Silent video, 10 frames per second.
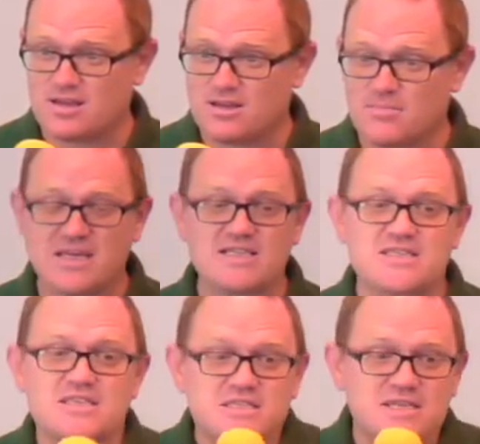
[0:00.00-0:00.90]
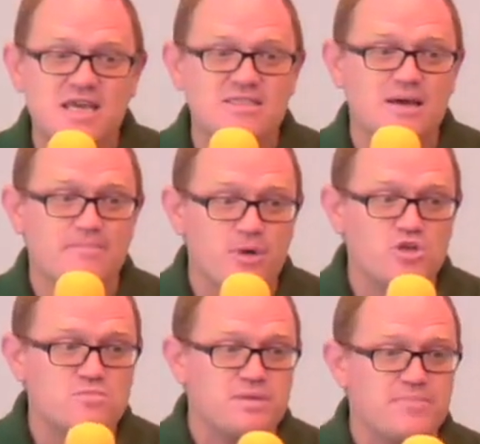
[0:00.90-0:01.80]
Because in the state that
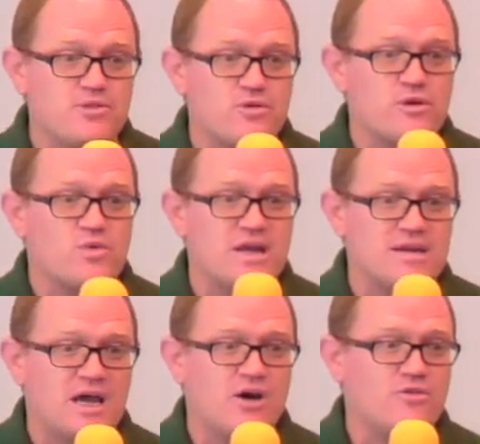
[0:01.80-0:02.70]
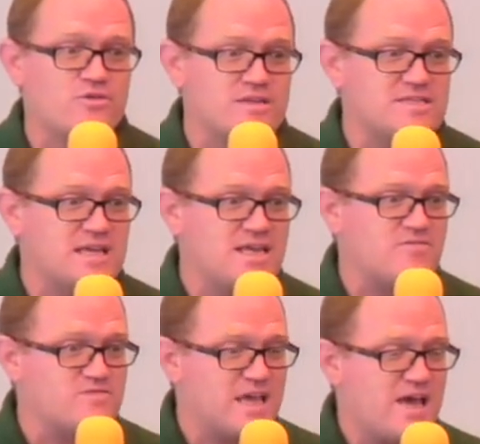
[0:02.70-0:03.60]
most people are in right now, they're in a state
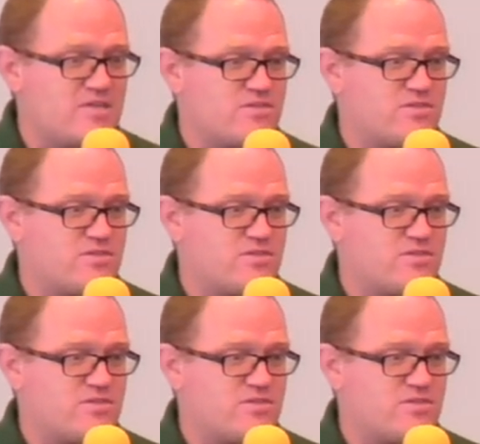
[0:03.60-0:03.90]
of death.